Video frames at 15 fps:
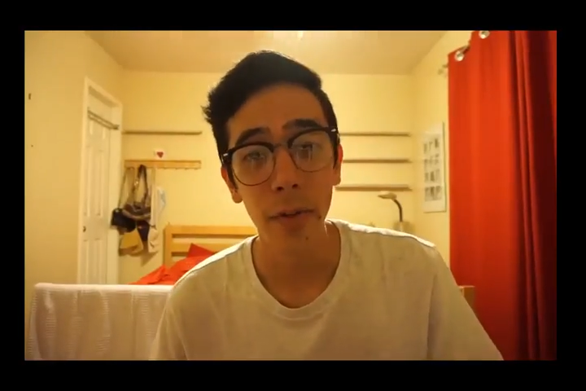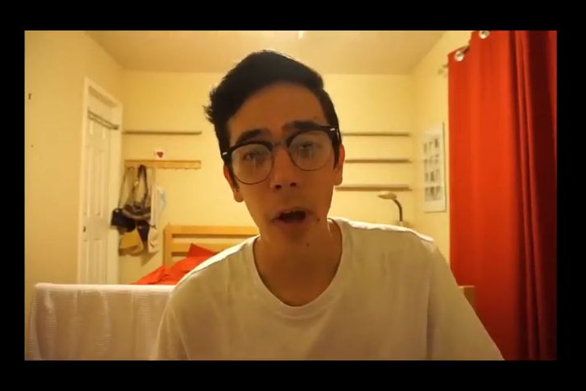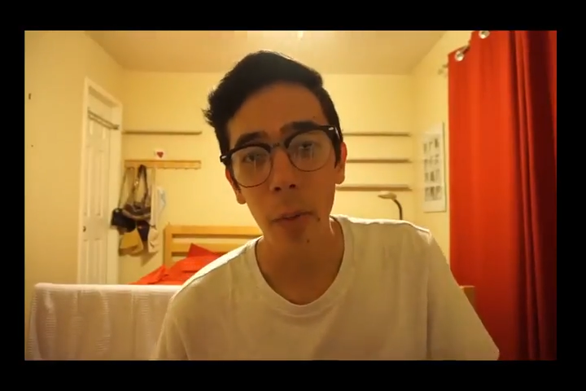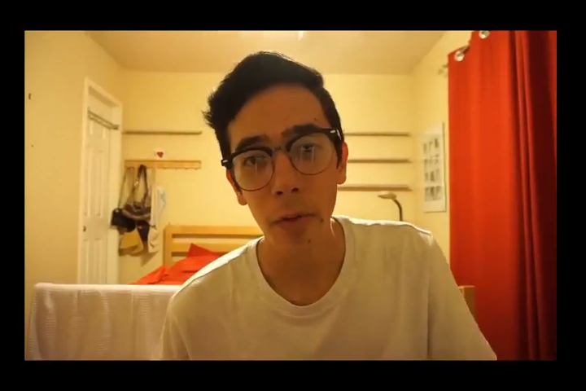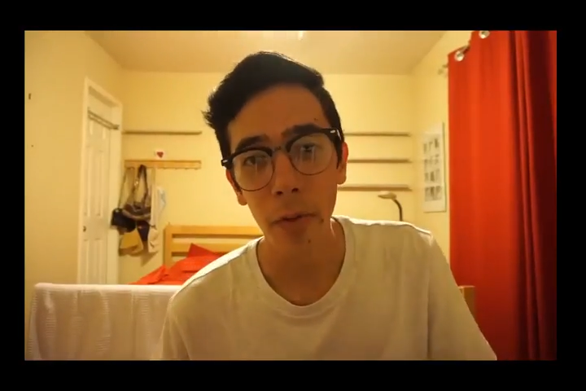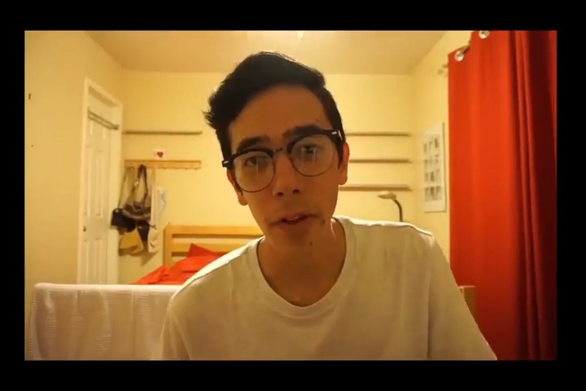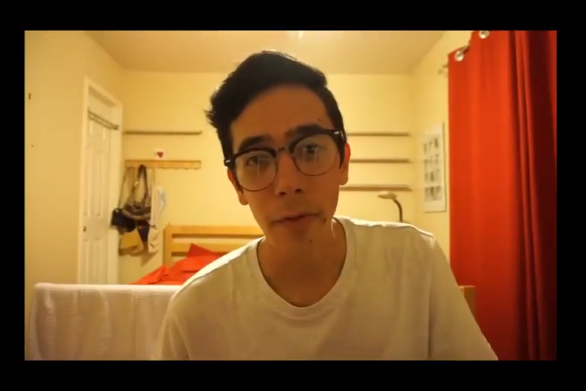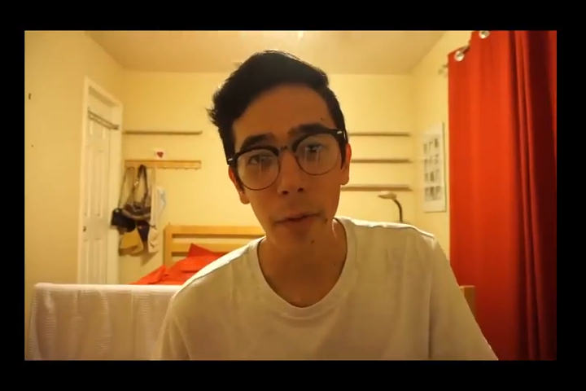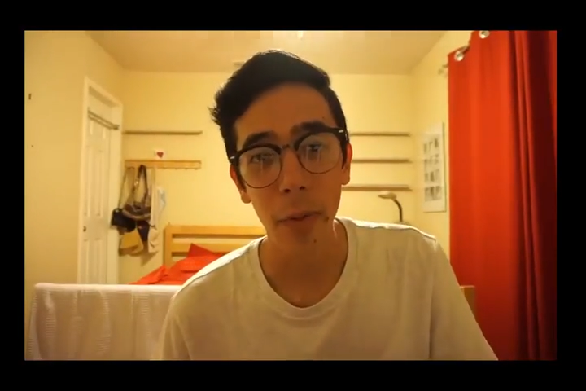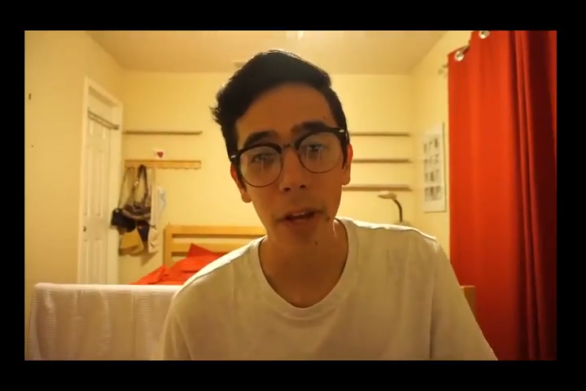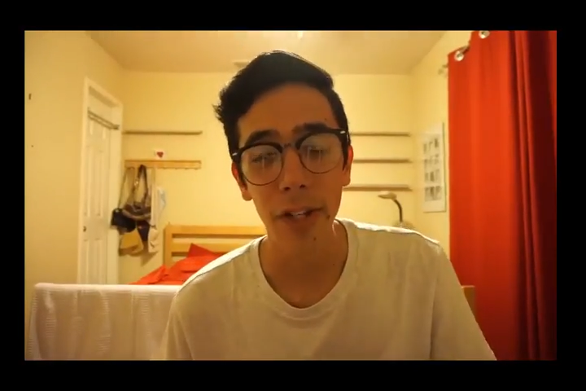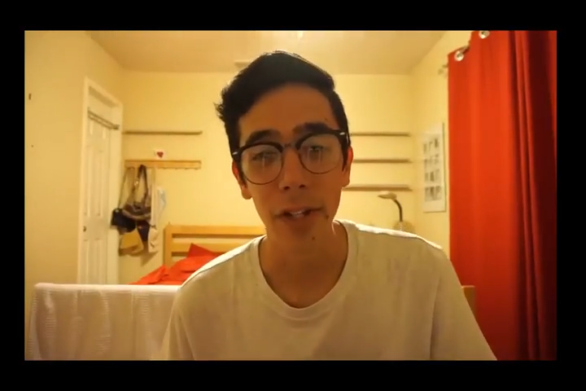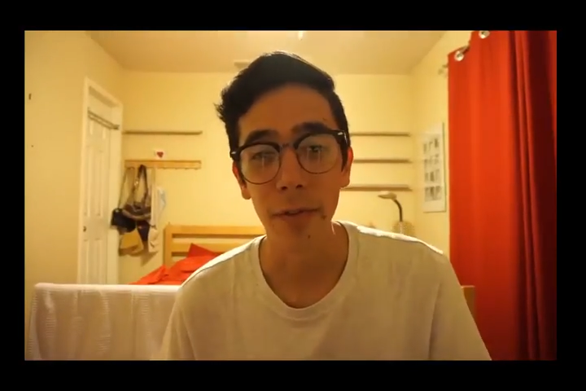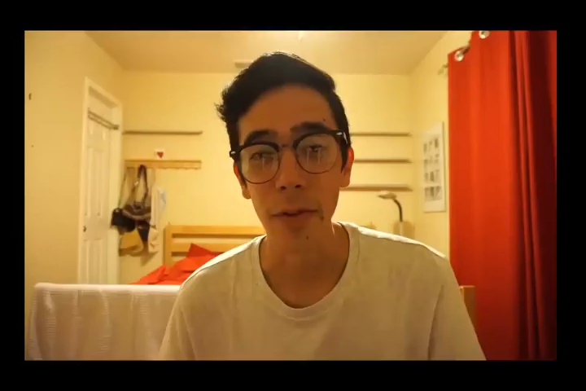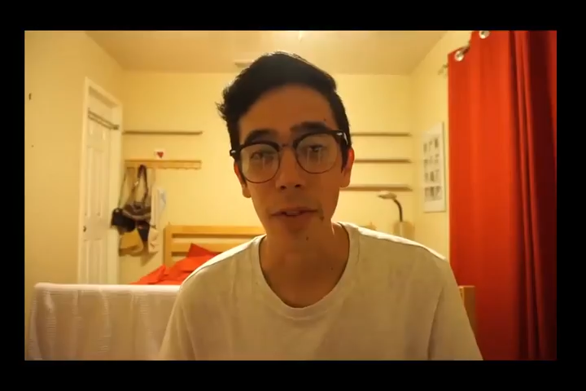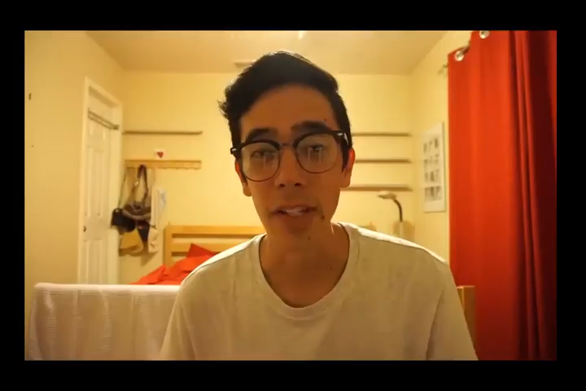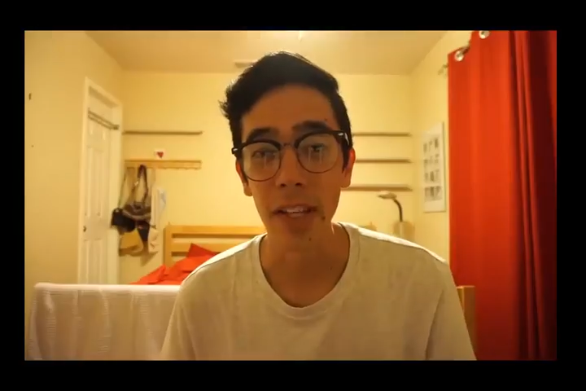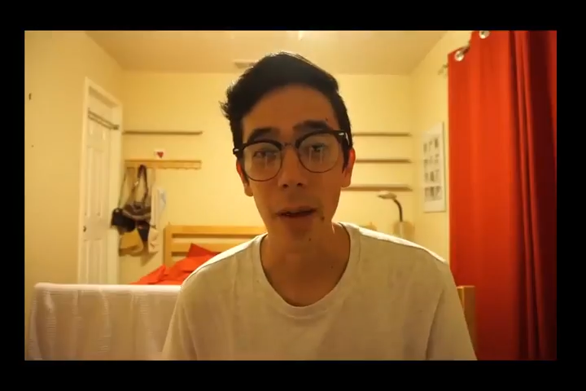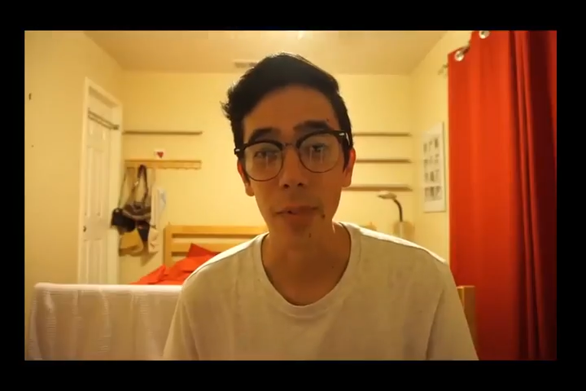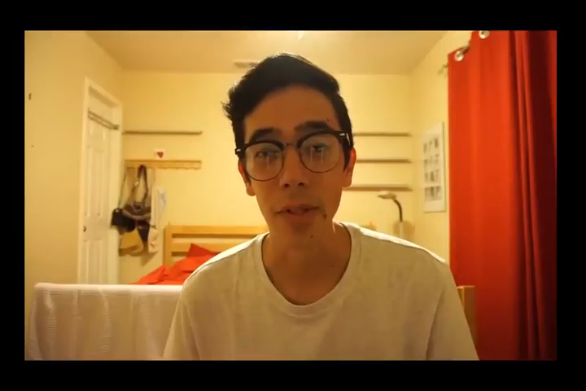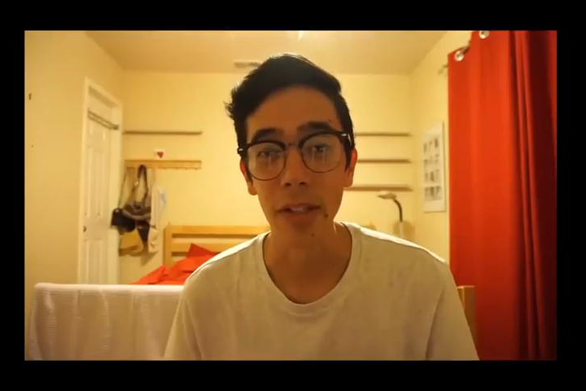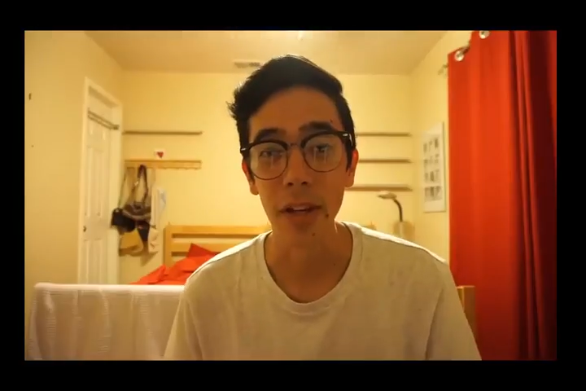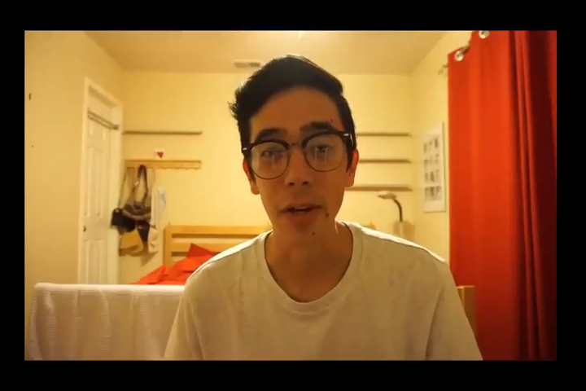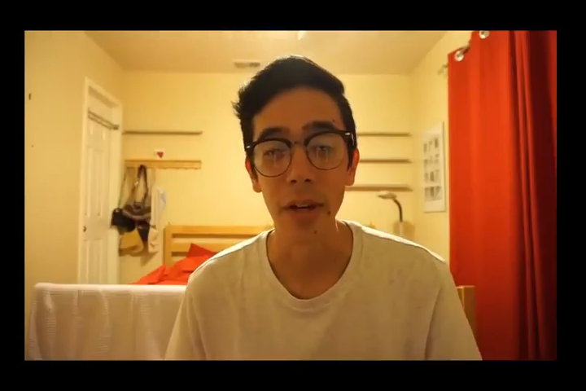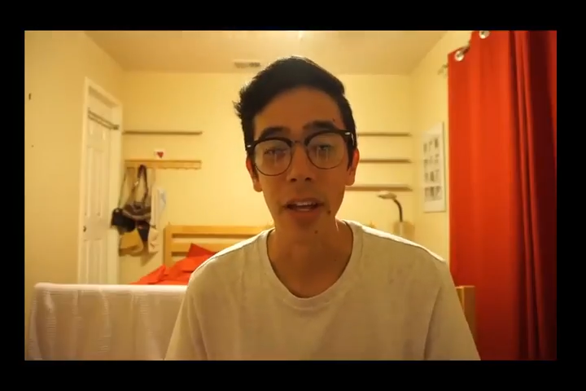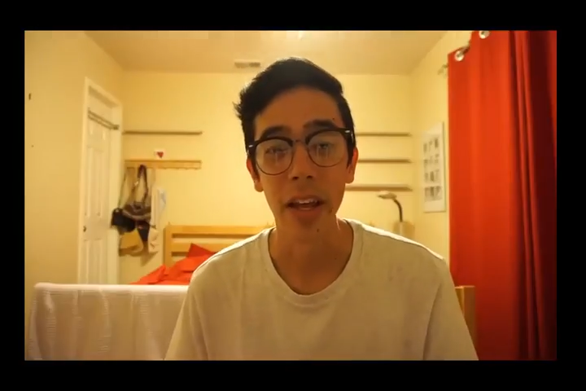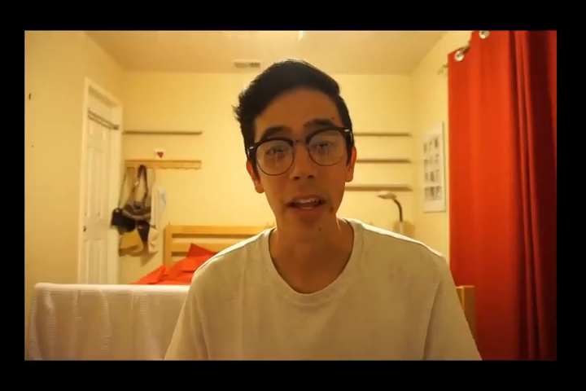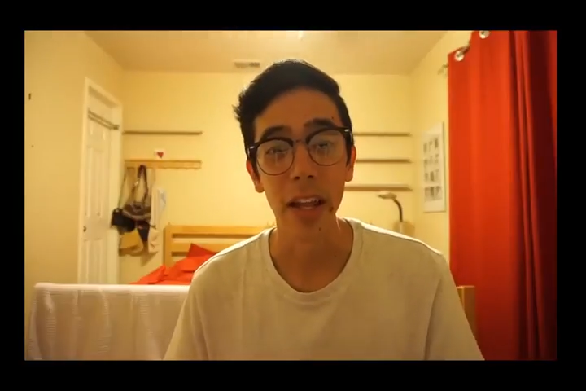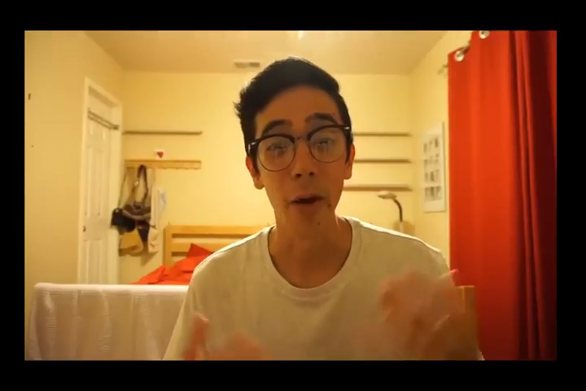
helpful information for this episode.